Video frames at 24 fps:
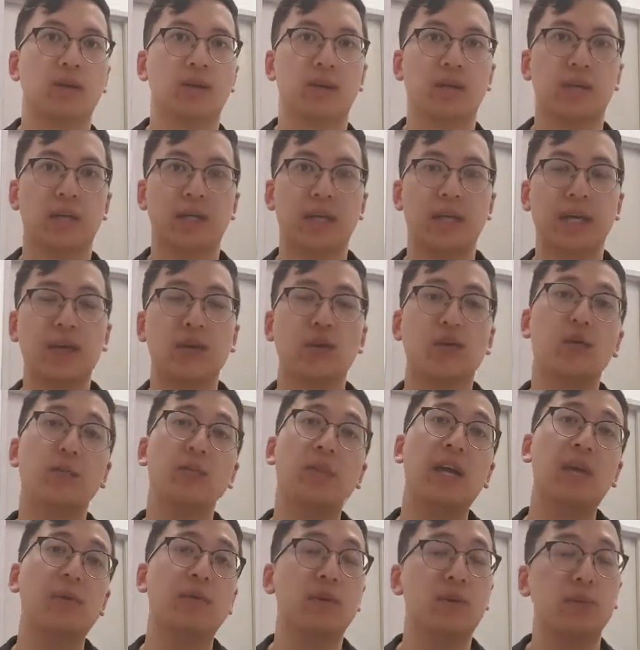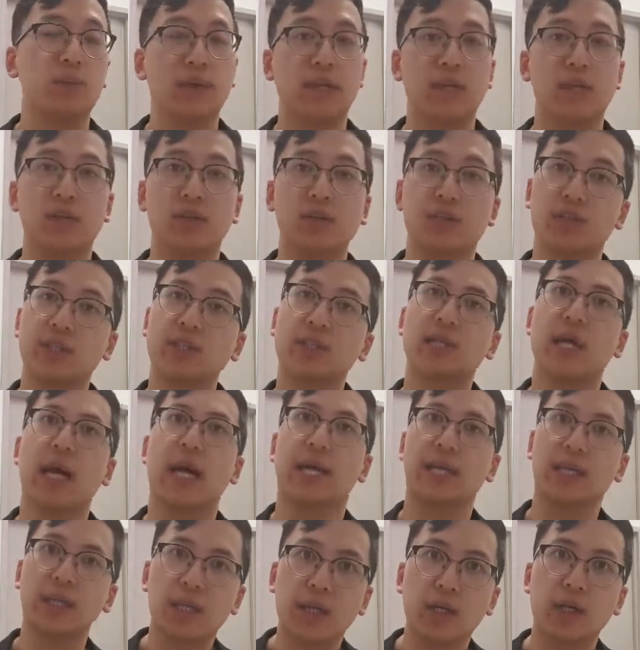okay, or maybe when you're just starting
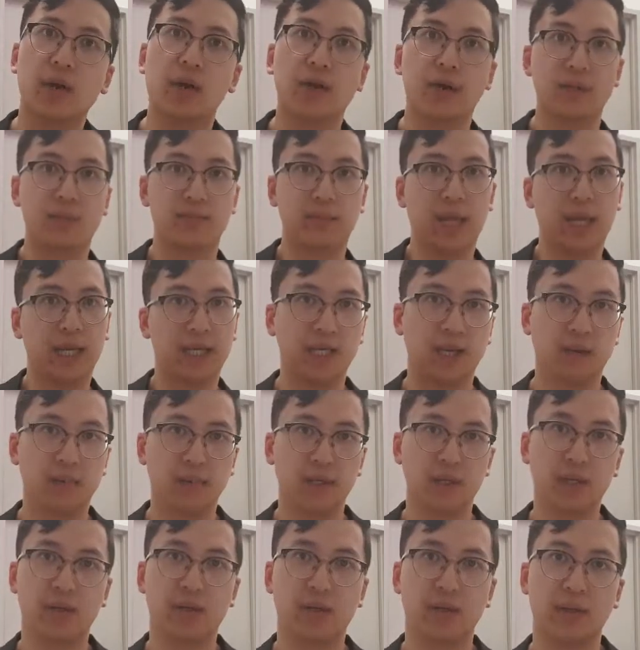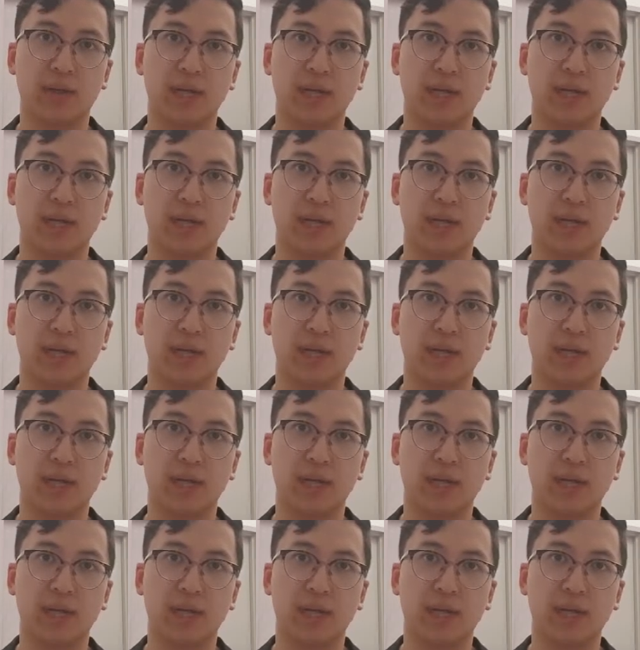to notice pain coming on.